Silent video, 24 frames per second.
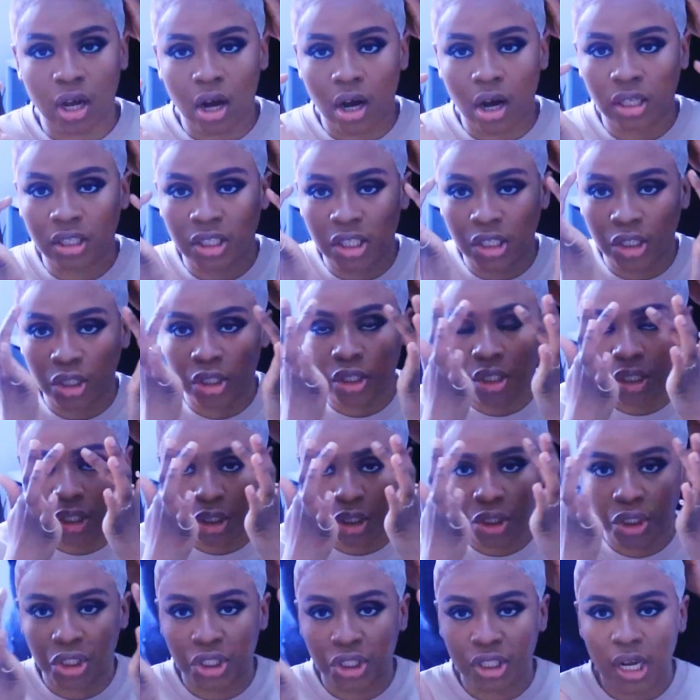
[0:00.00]
cut it to the
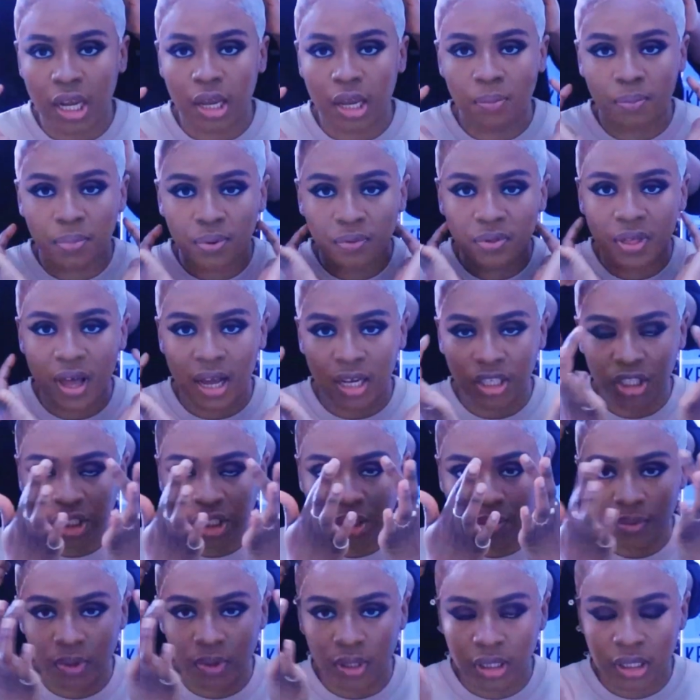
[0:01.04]
shape that she
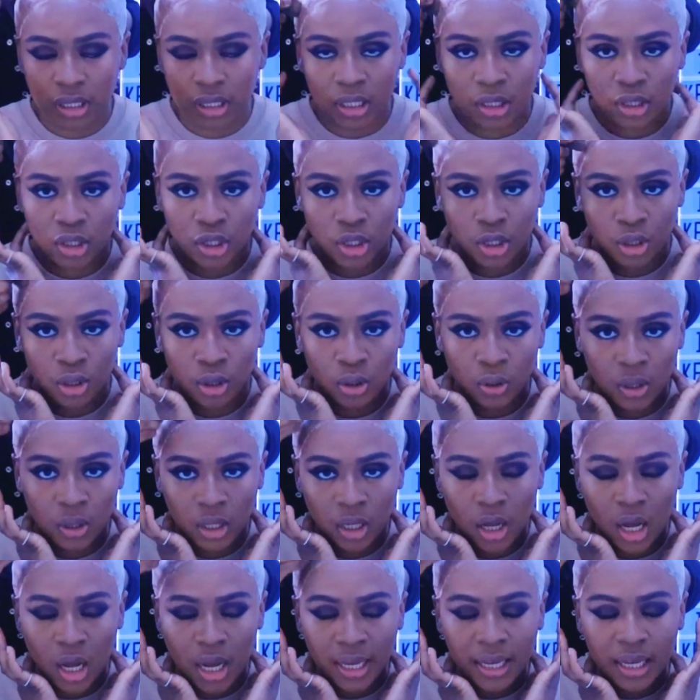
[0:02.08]
wants it to look
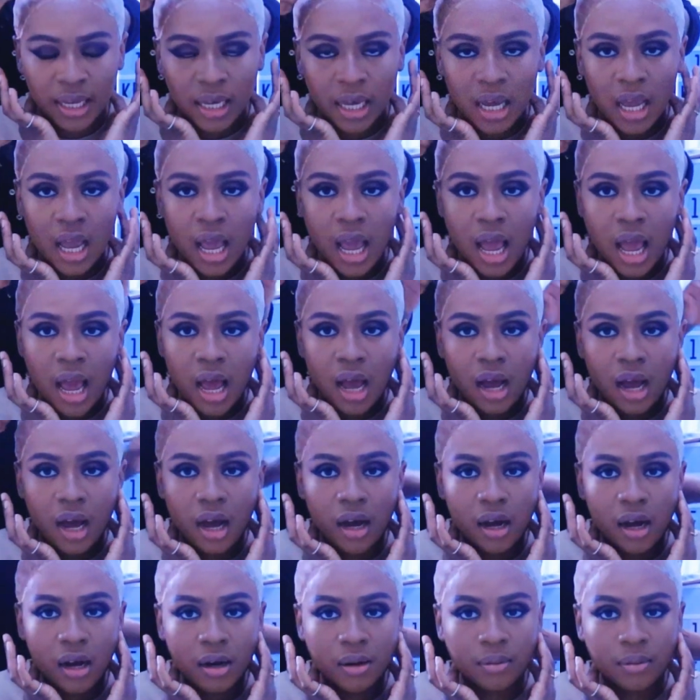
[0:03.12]
like.
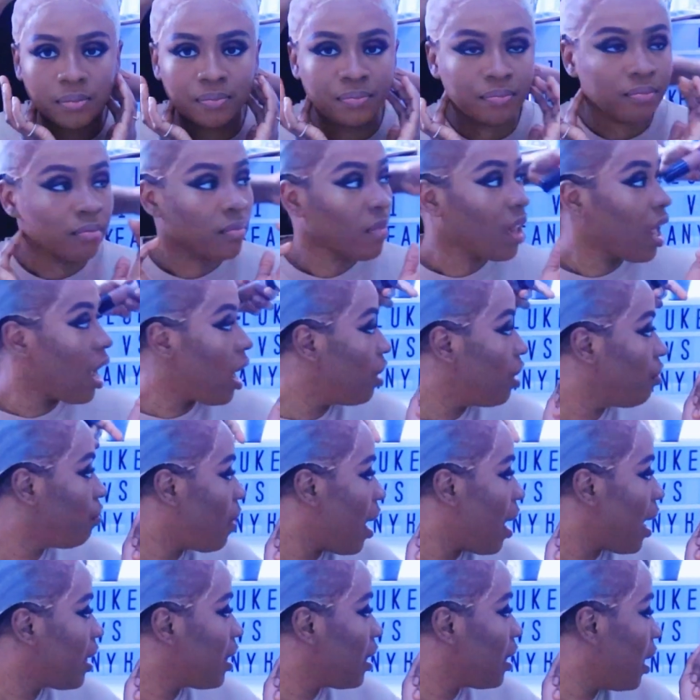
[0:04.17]
And
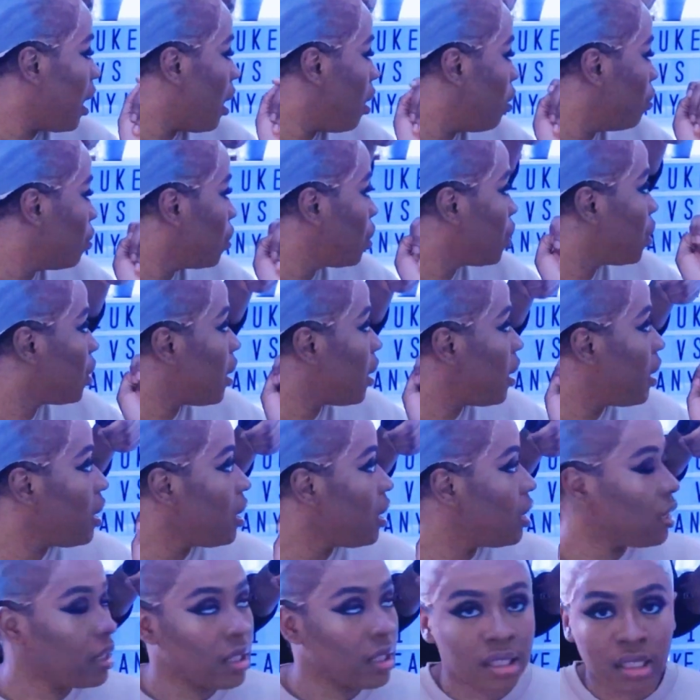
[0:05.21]
right now
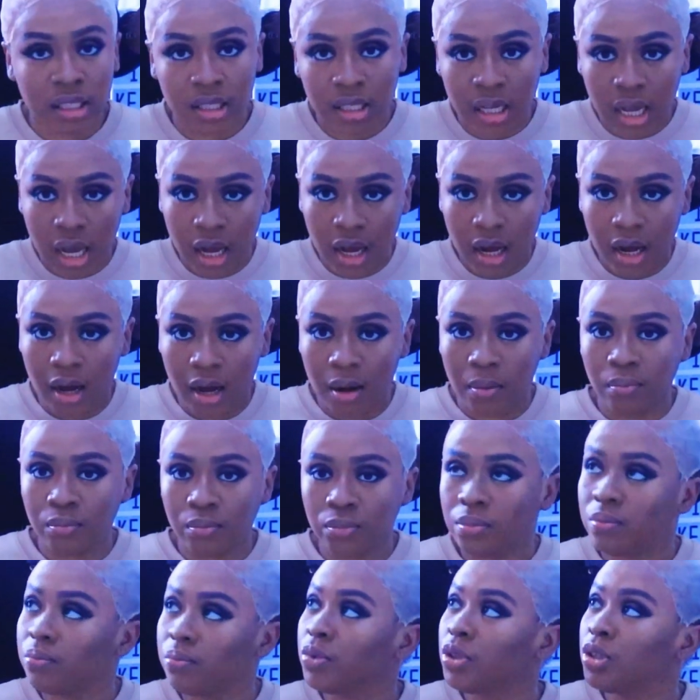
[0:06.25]
she's
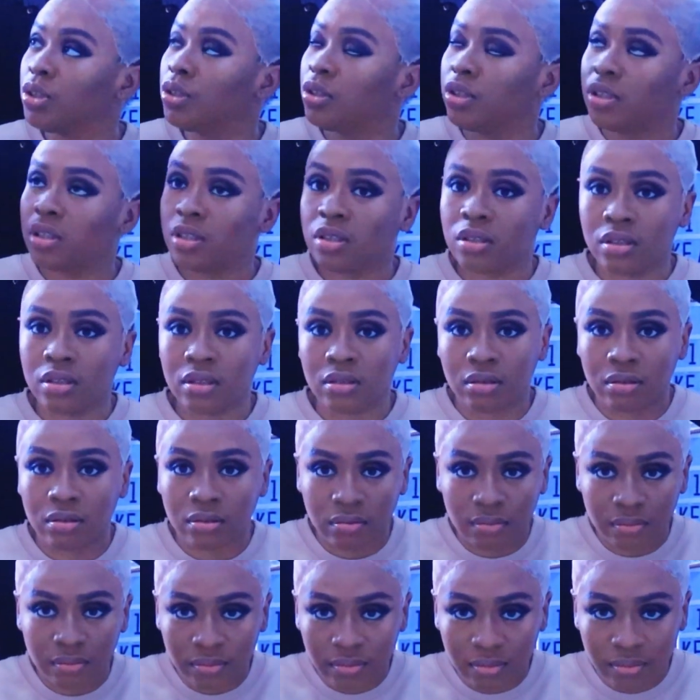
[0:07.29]
just
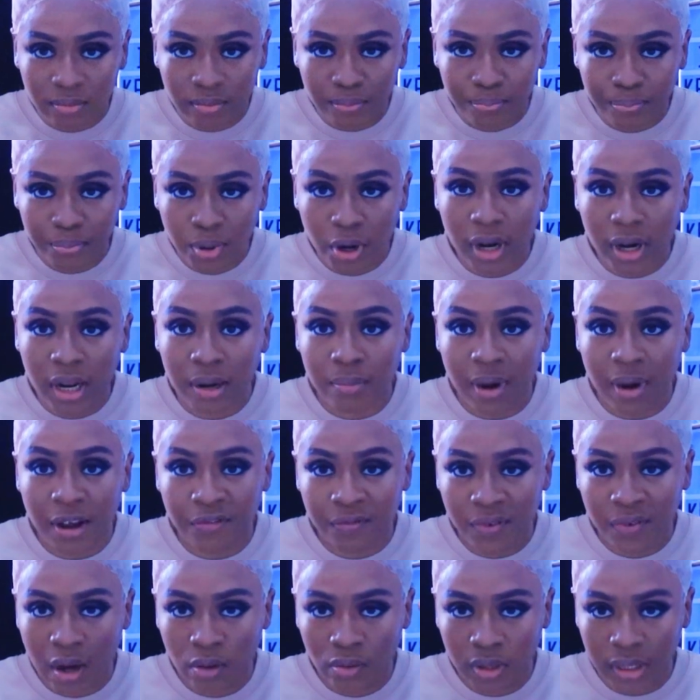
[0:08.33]
putting my
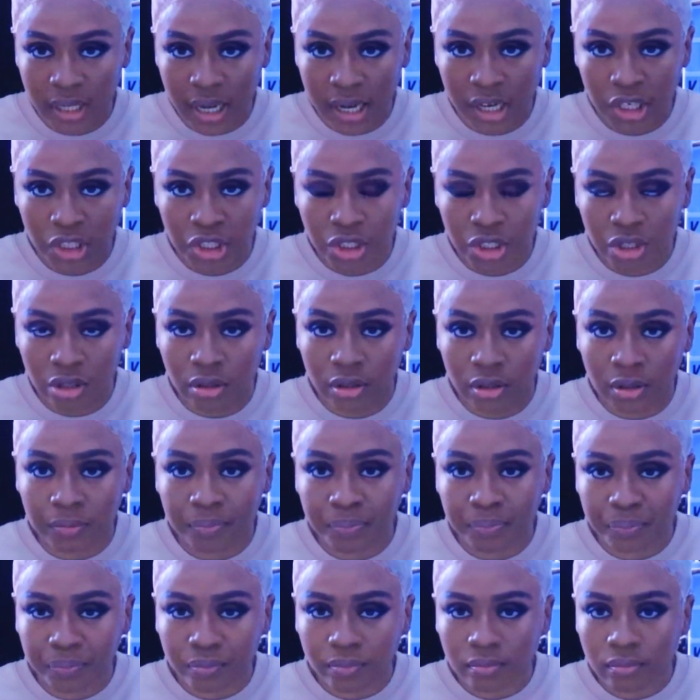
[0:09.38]
foundation
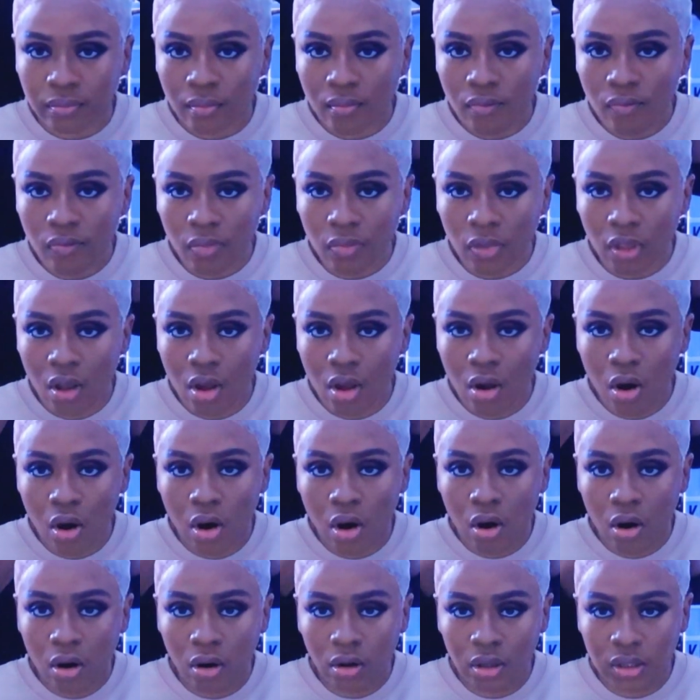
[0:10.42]

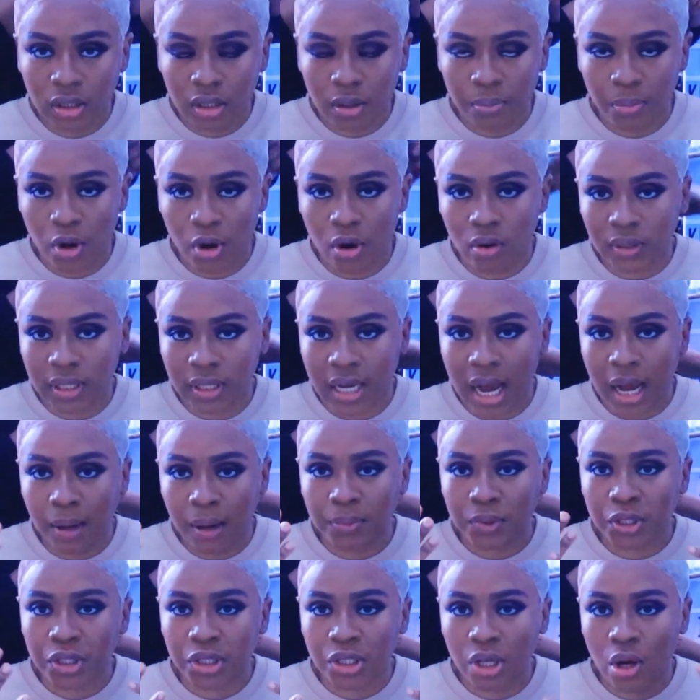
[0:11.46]
on the bald
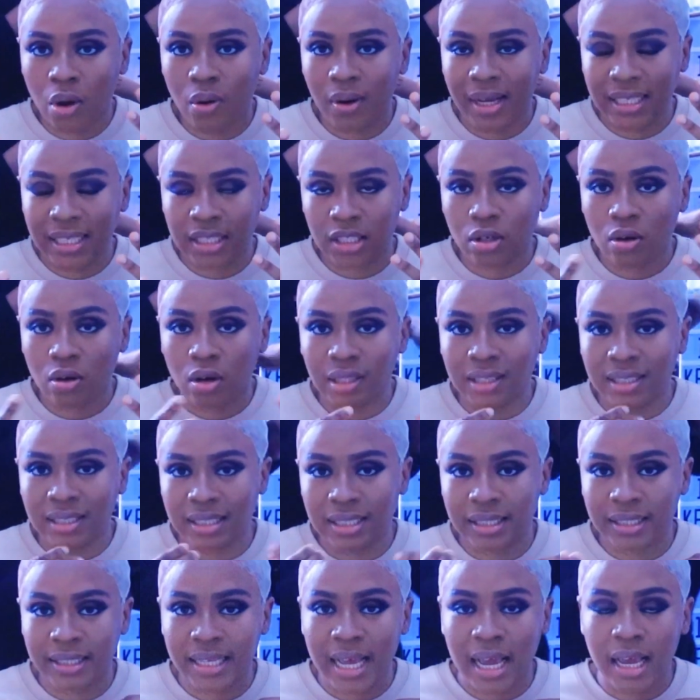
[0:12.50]
cap, so it's got the
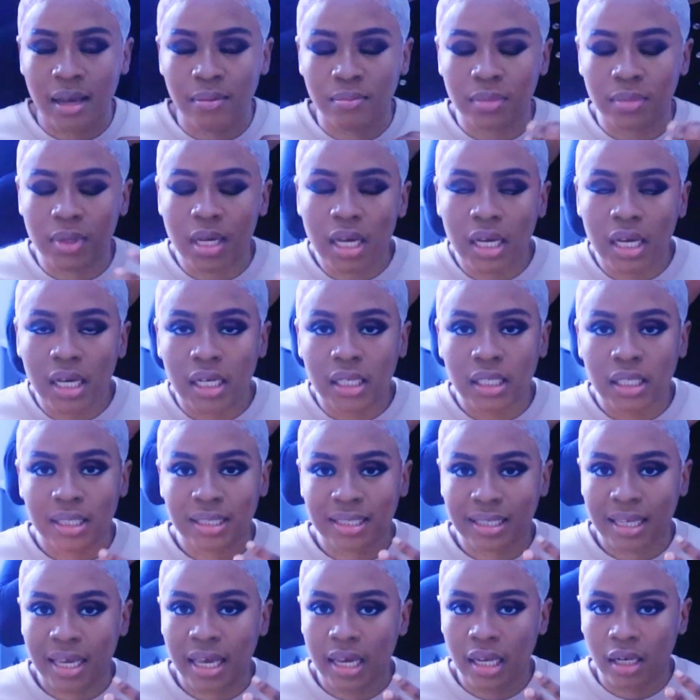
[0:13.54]
same
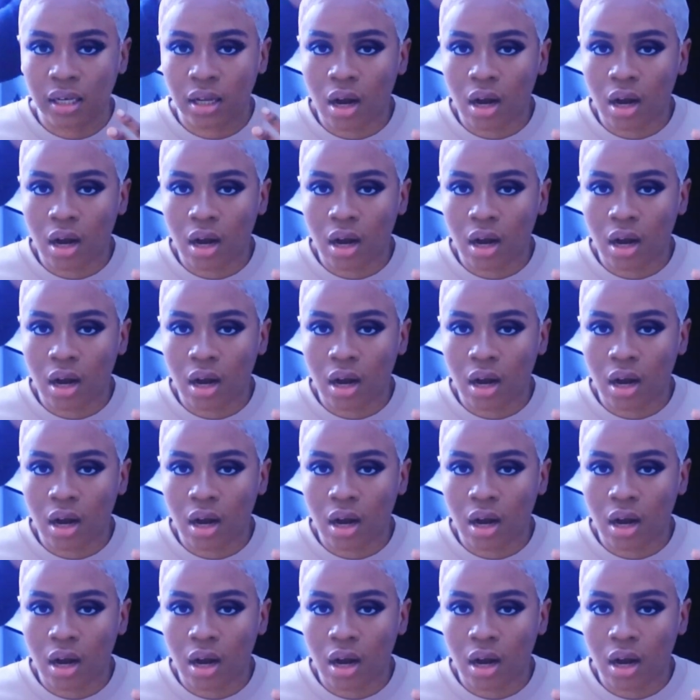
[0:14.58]
skin